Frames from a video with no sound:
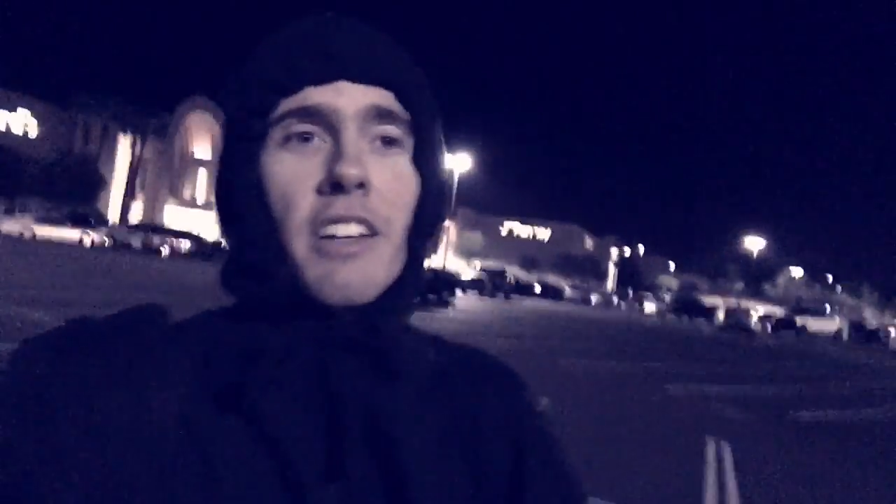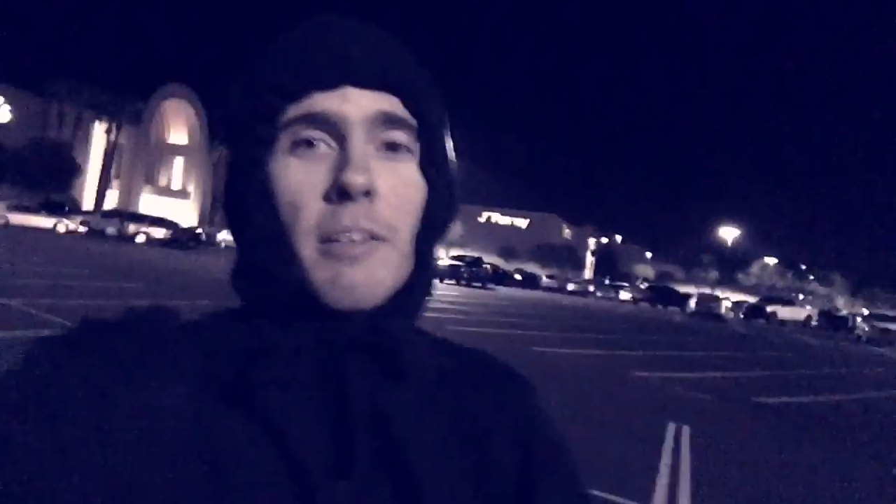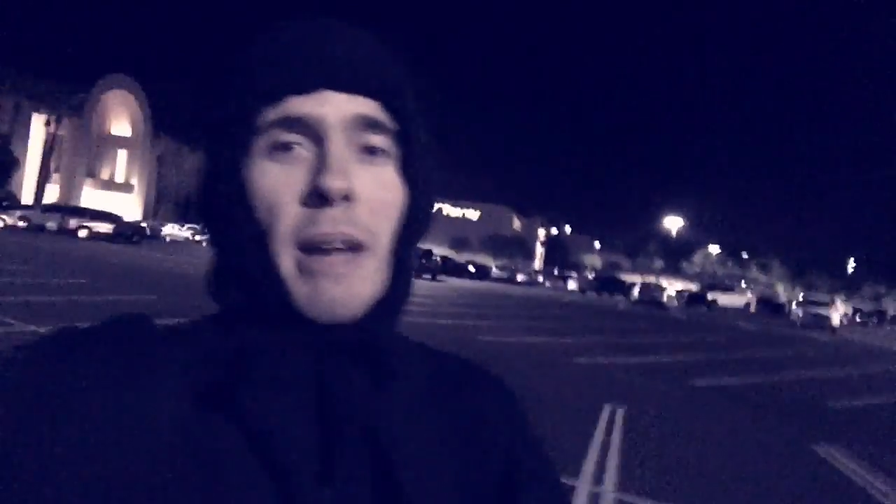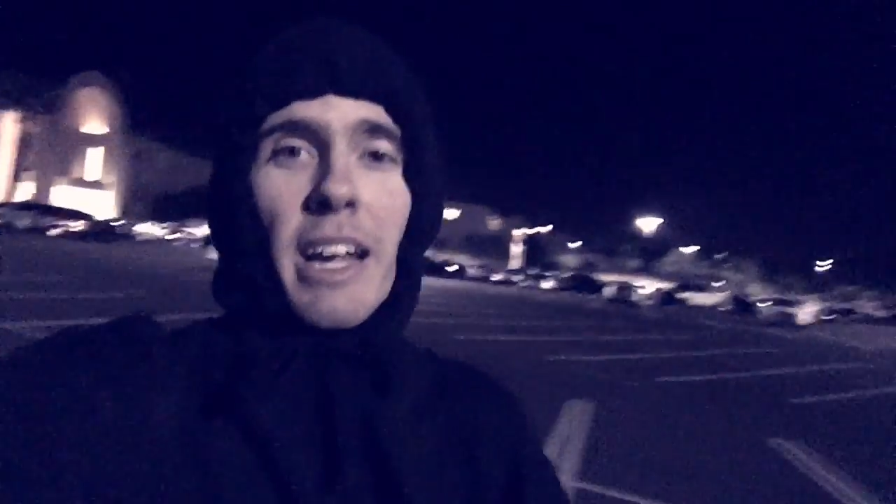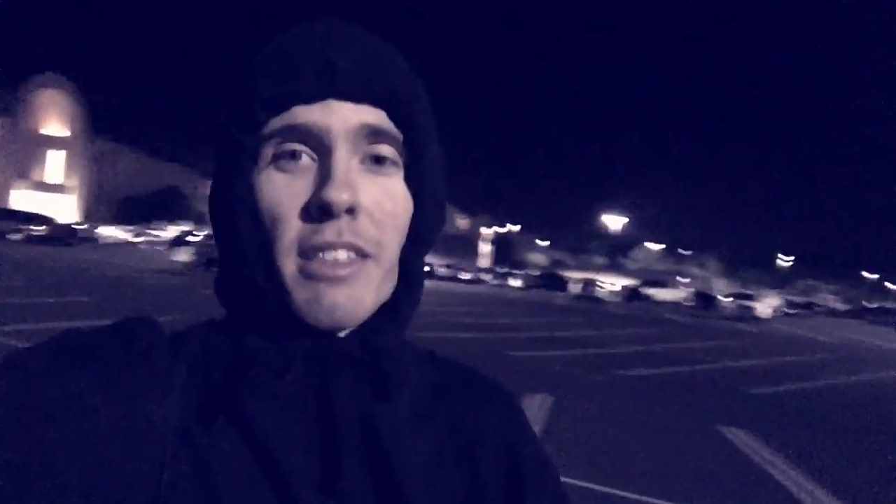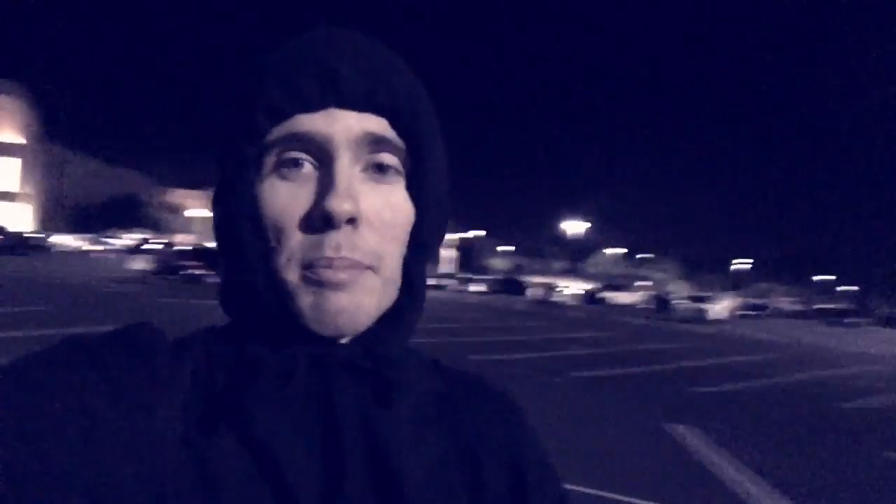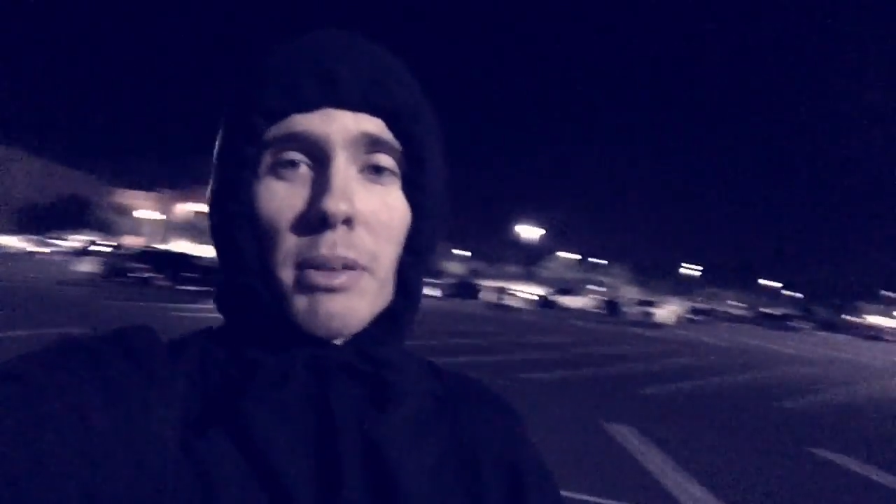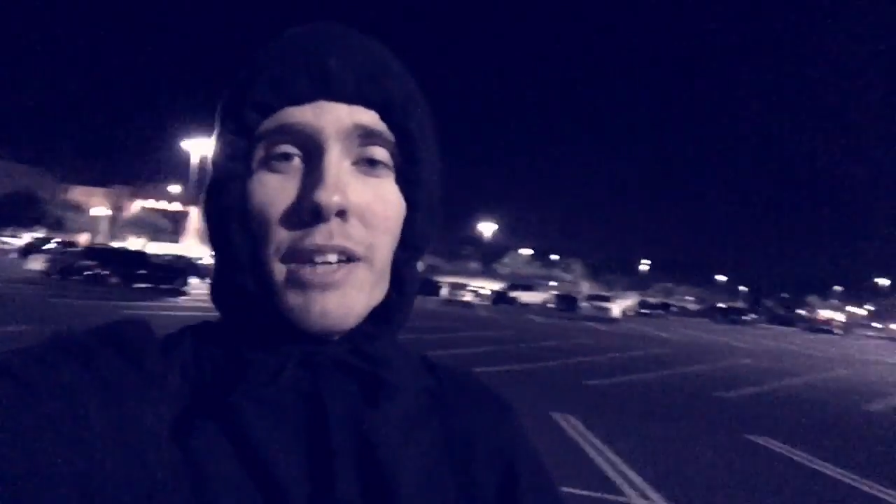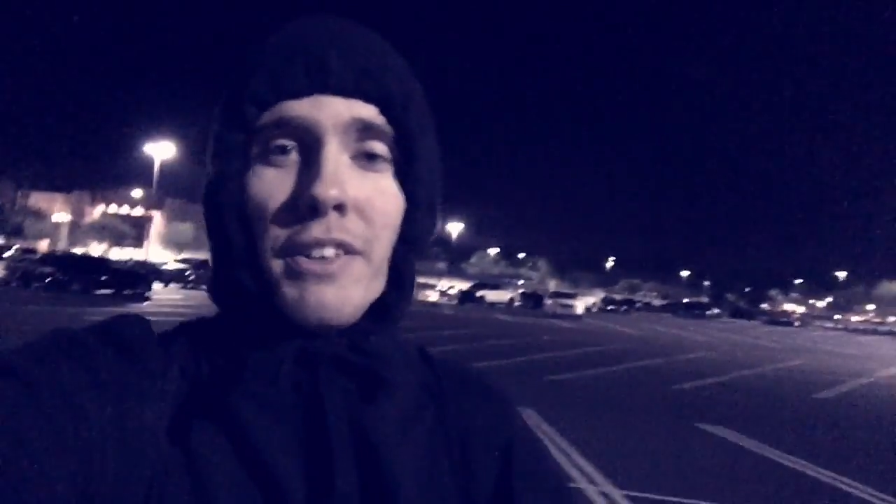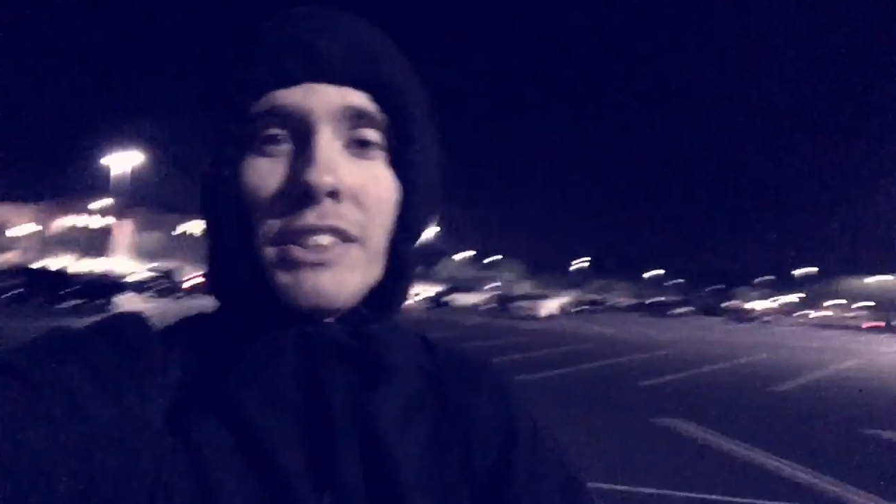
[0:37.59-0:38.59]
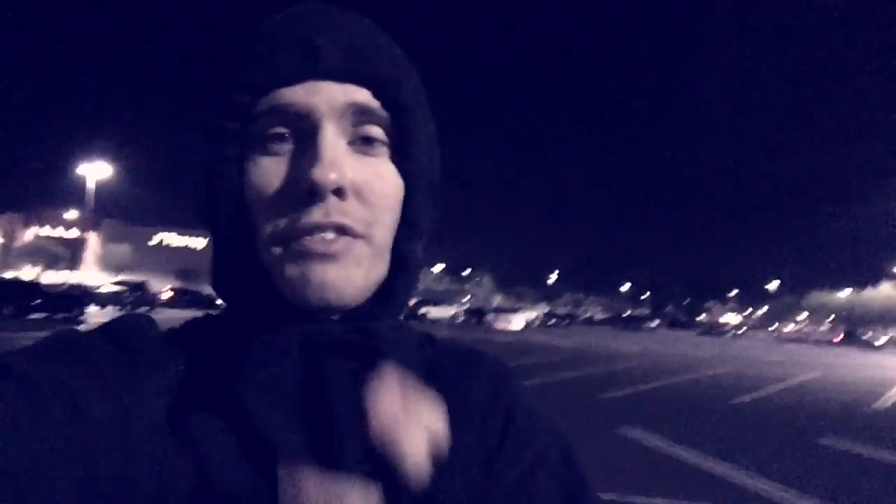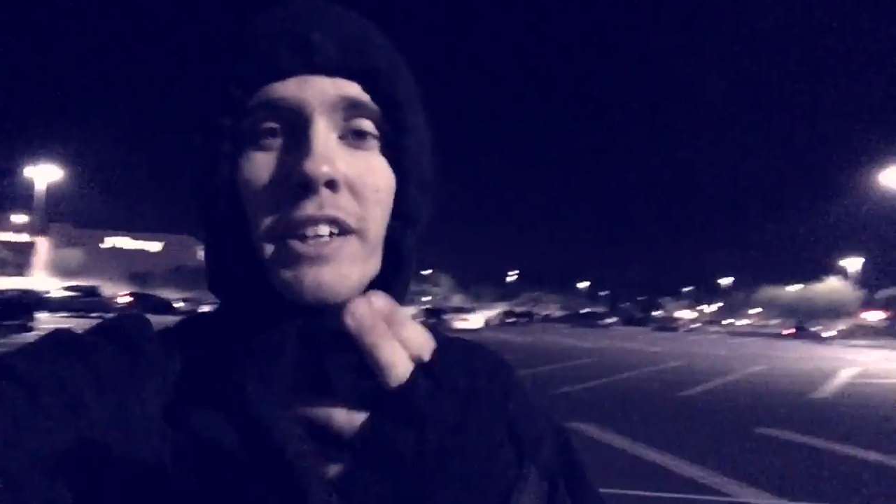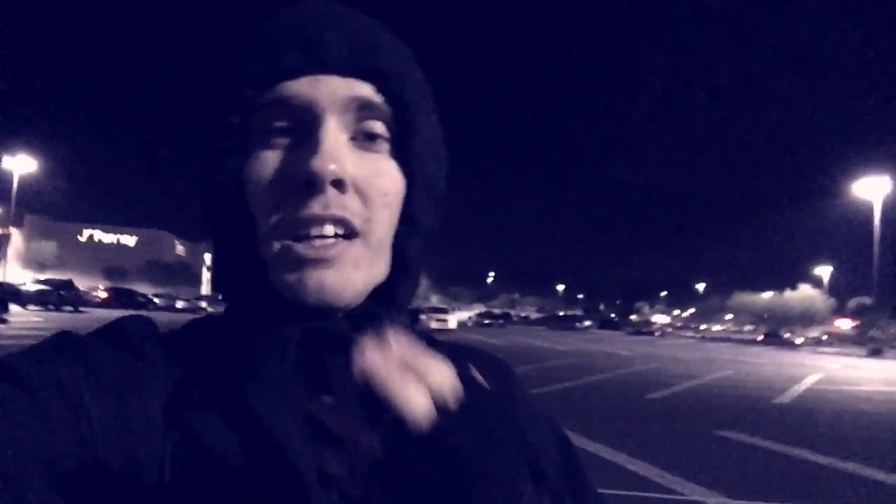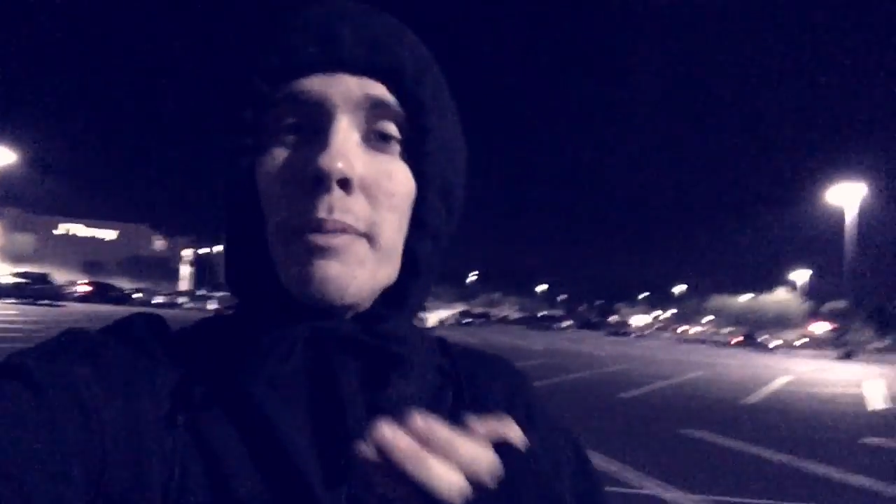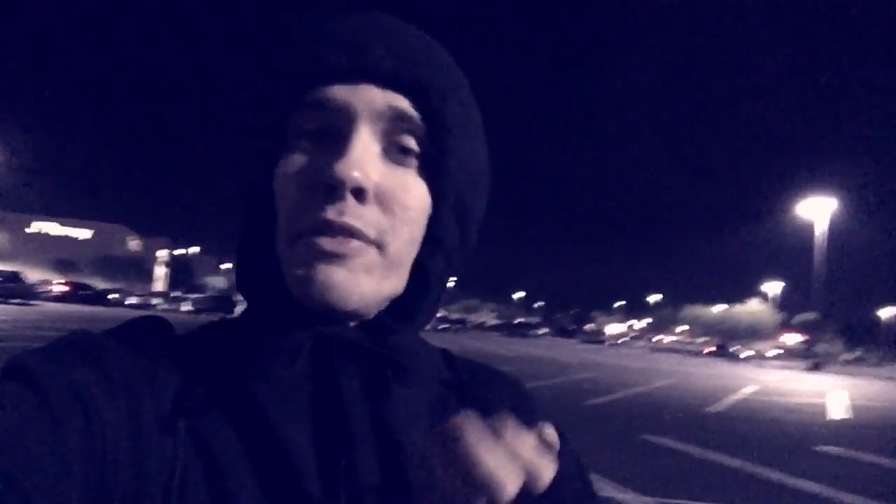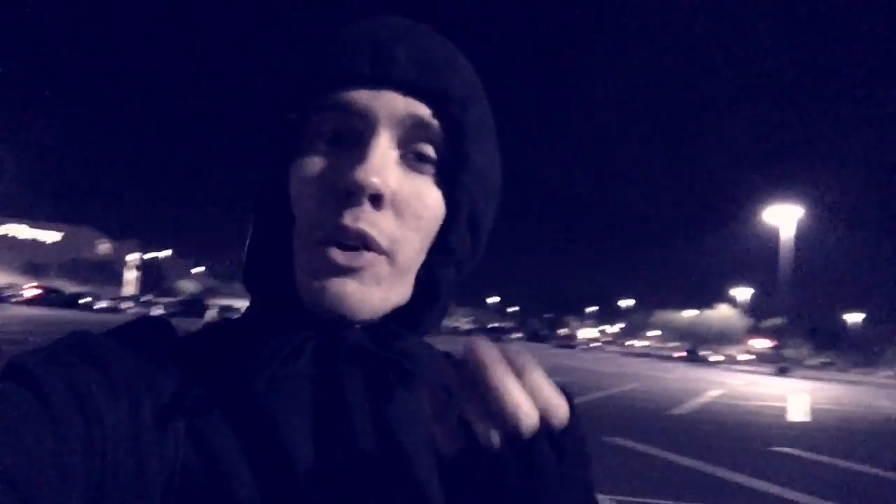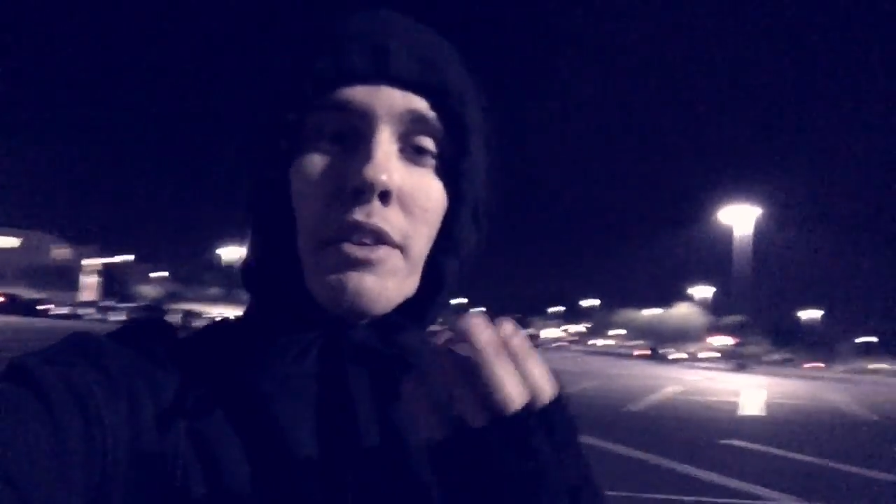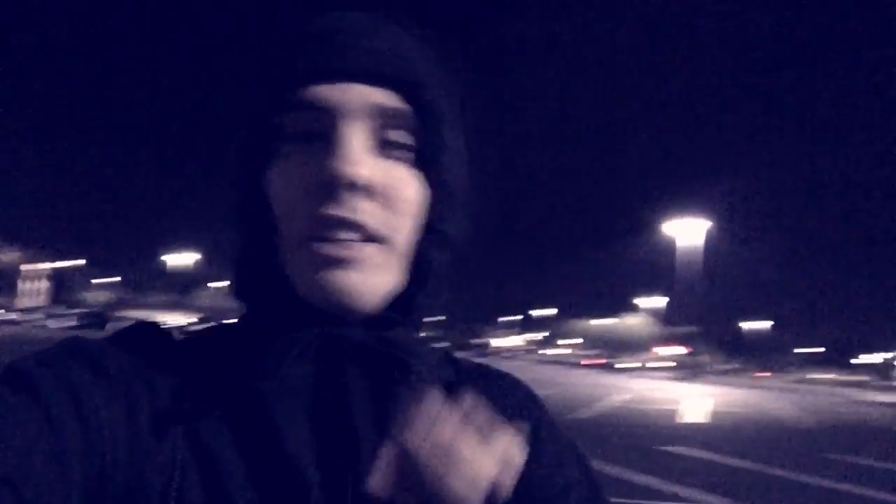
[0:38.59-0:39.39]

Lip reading: to make the previous video before